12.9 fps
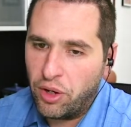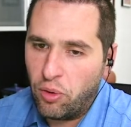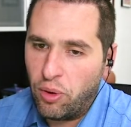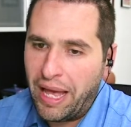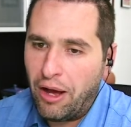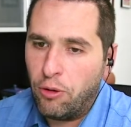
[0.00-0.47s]
you
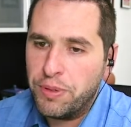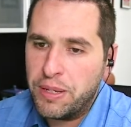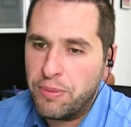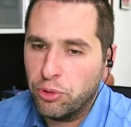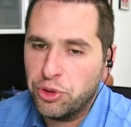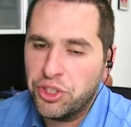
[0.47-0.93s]
know, how
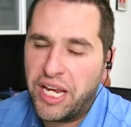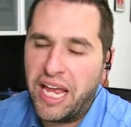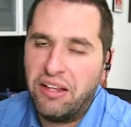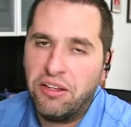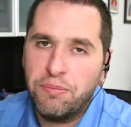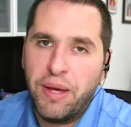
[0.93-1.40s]
people are
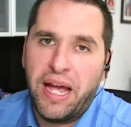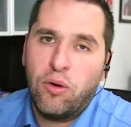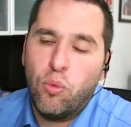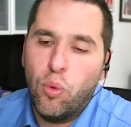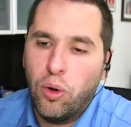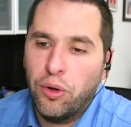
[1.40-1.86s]
scaling
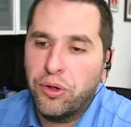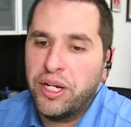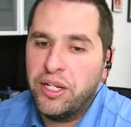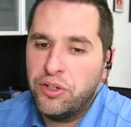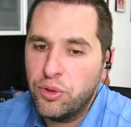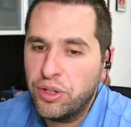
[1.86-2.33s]
back
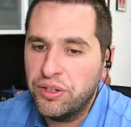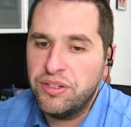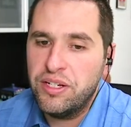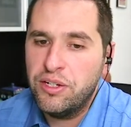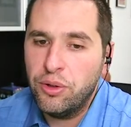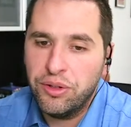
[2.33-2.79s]
work, and you
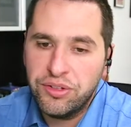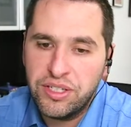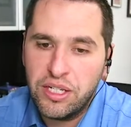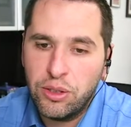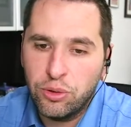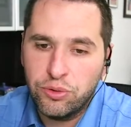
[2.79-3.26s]
continue to
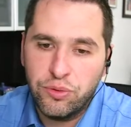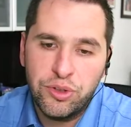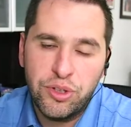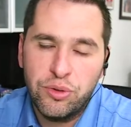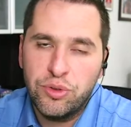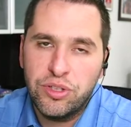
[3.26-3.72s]
see those
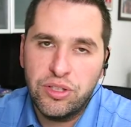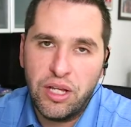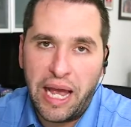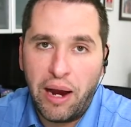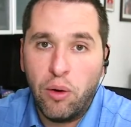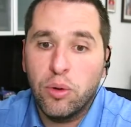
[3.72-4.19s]
reduced
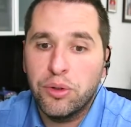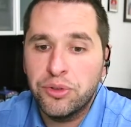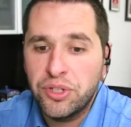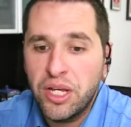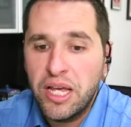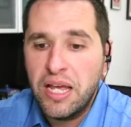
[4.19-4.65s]

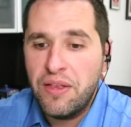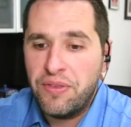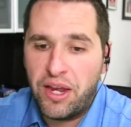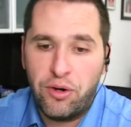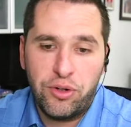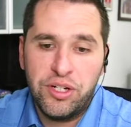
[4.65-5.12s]
hours
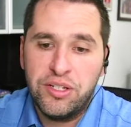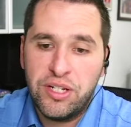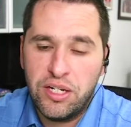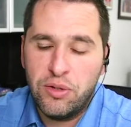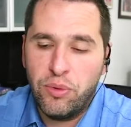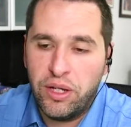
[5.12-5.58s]
that are
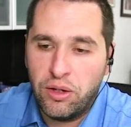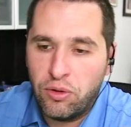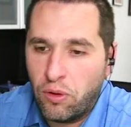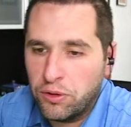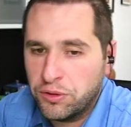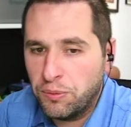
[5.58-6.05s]
continuing
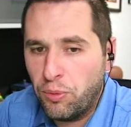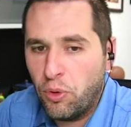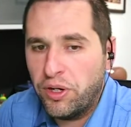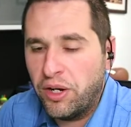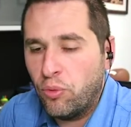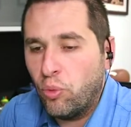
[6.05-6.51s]
across the
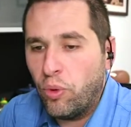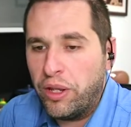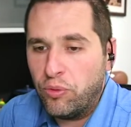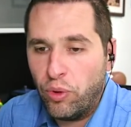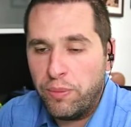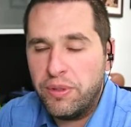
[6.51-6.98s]
board. And
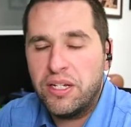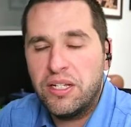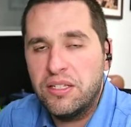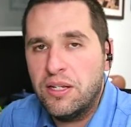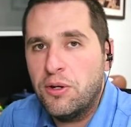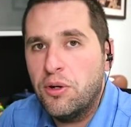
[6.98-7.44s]
when women
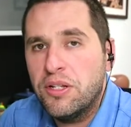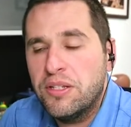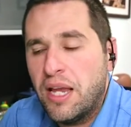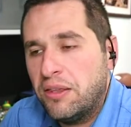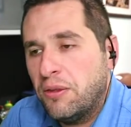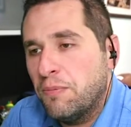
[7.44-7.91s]
continue to
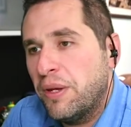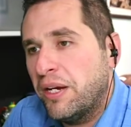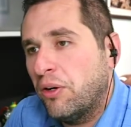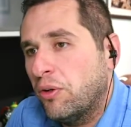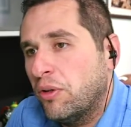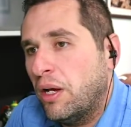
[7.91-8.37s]
take the
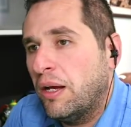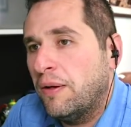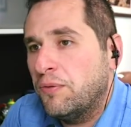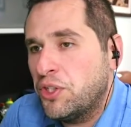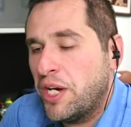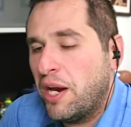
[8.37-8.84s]
bigger
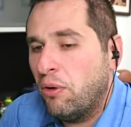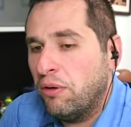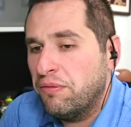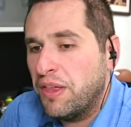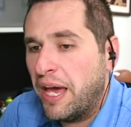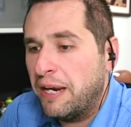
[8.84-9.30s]
share
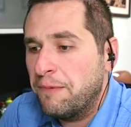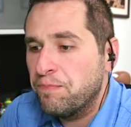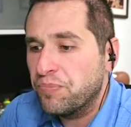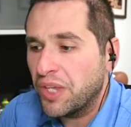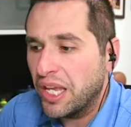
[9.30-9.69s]
of that.